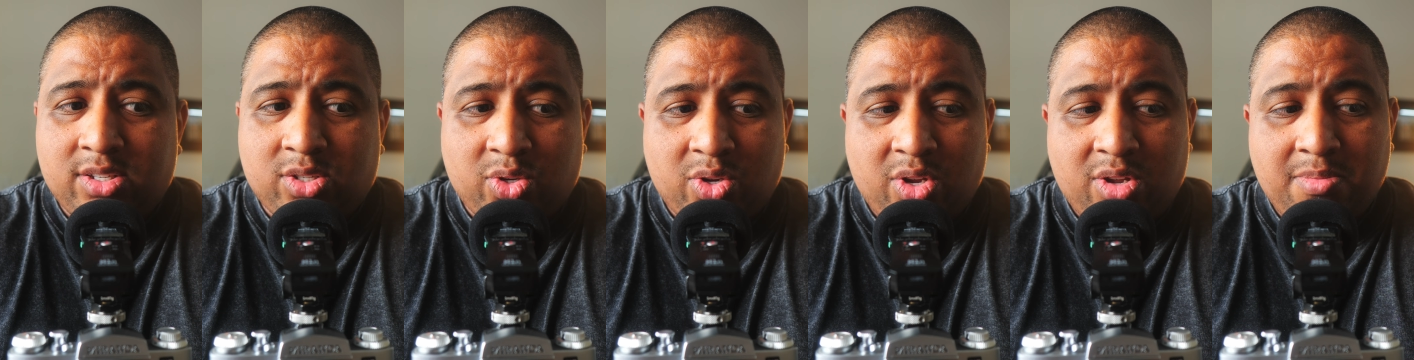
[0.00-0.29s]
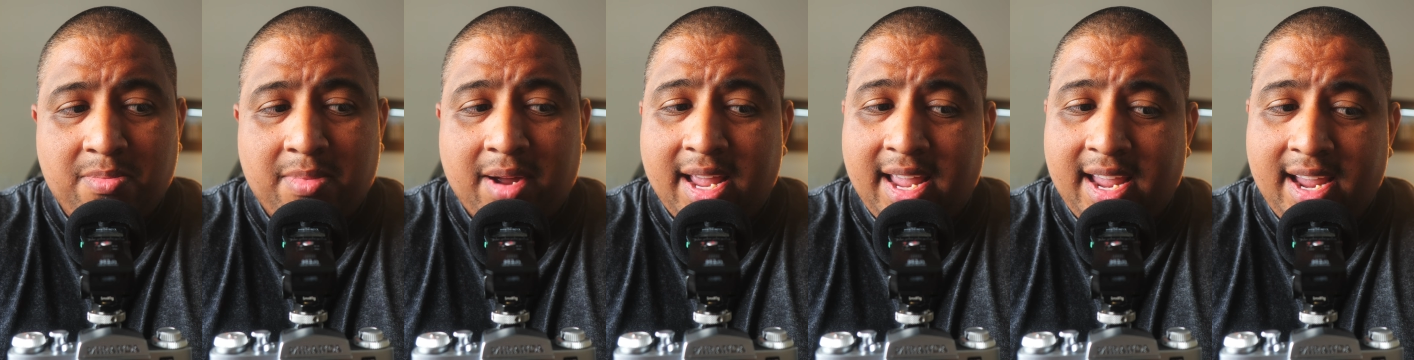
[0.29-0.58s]
so
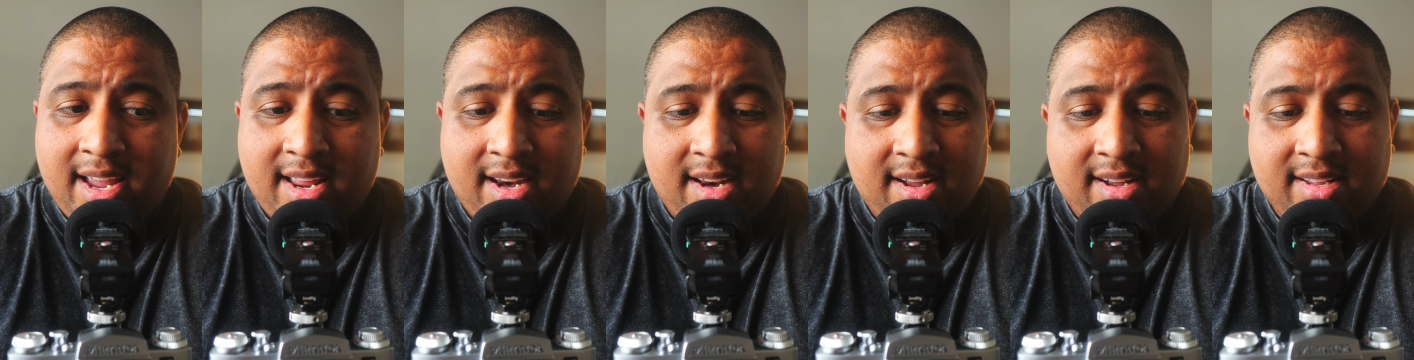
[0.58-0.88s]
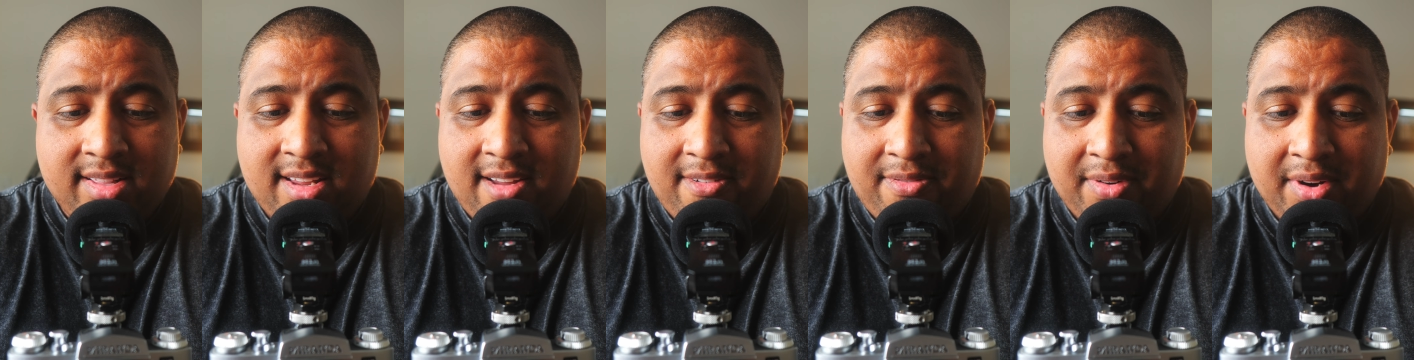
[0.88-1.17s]
you might hit
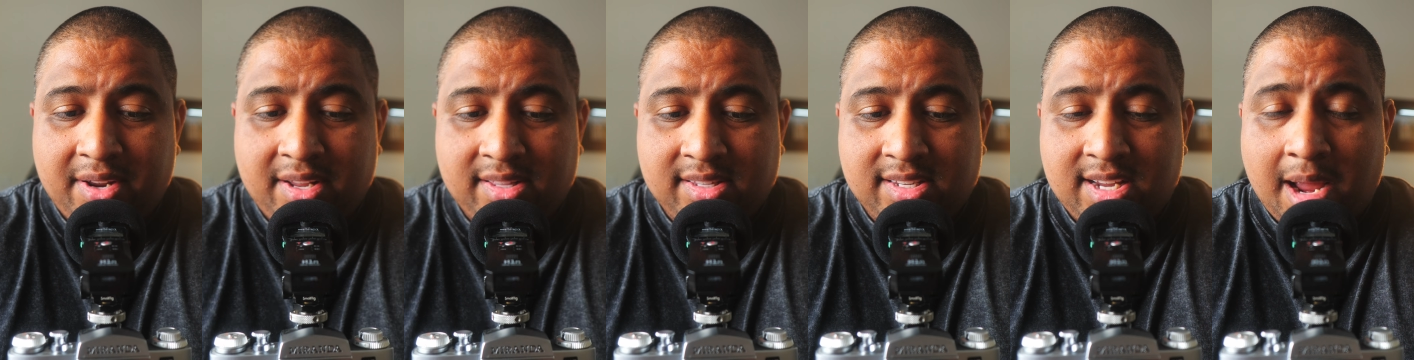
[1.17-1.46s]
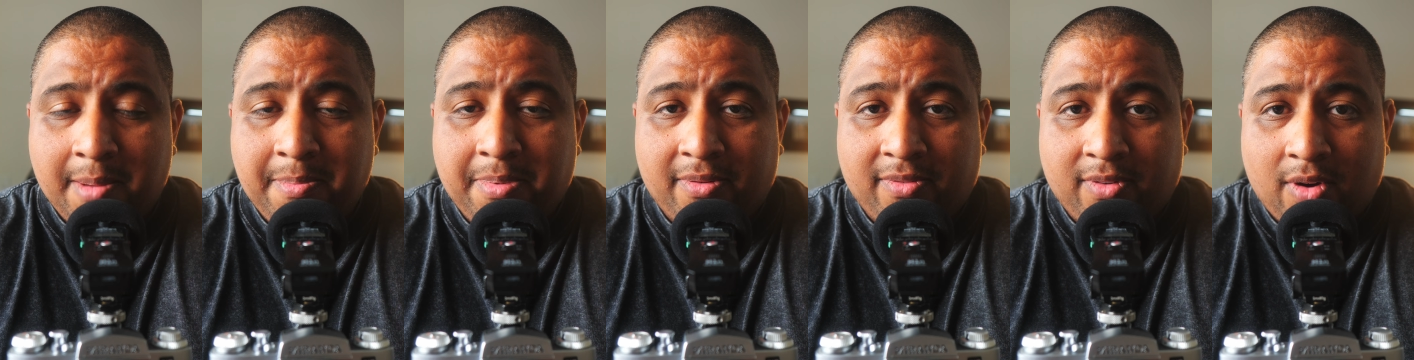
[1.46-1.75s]
a different
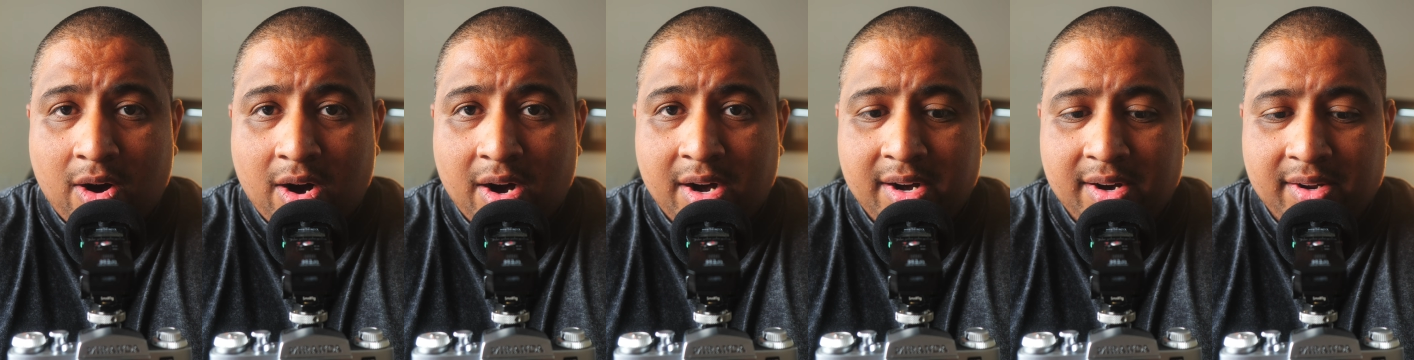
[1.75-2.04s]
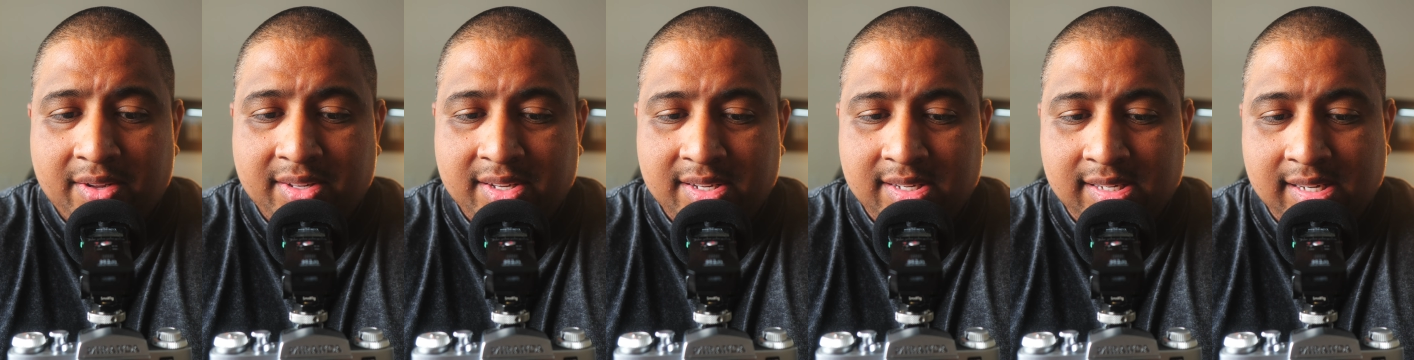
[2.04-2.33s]
type of art
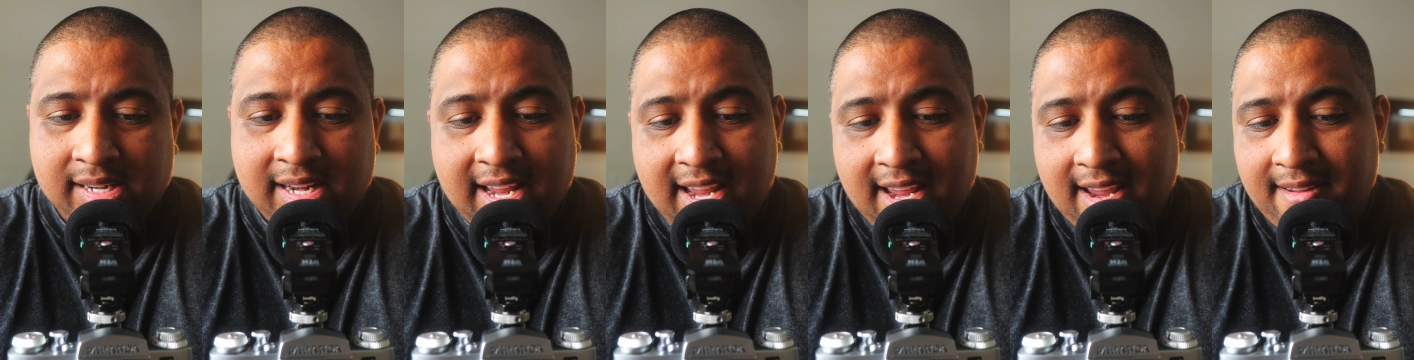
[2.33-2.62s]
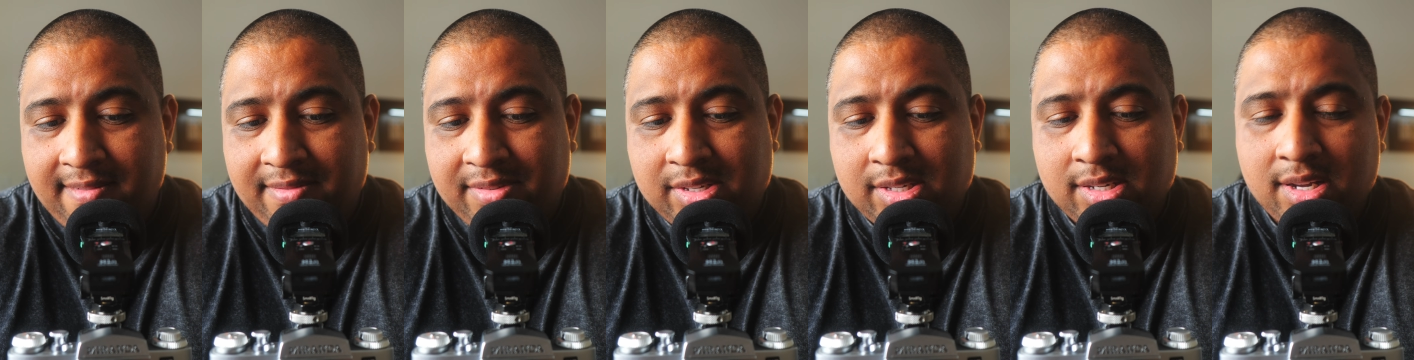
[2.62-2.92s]
on the
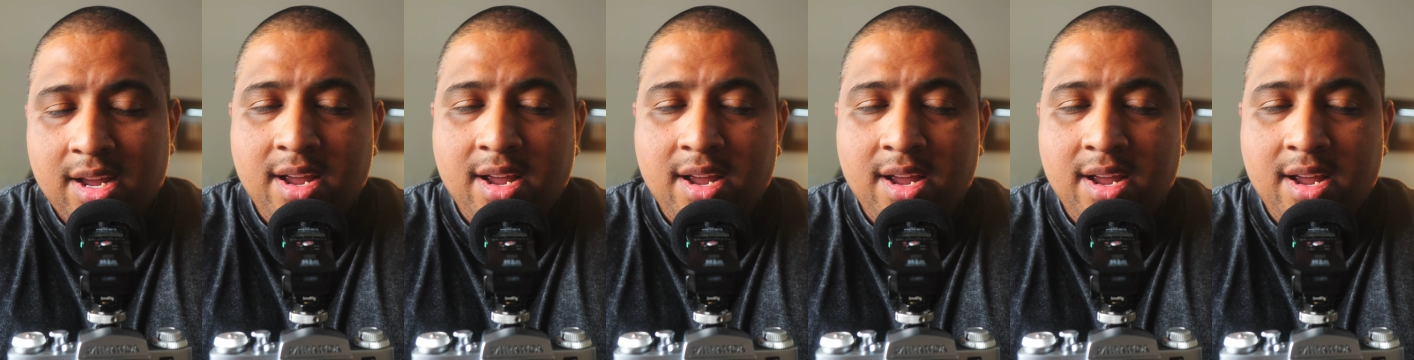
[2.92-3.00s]
sleeves.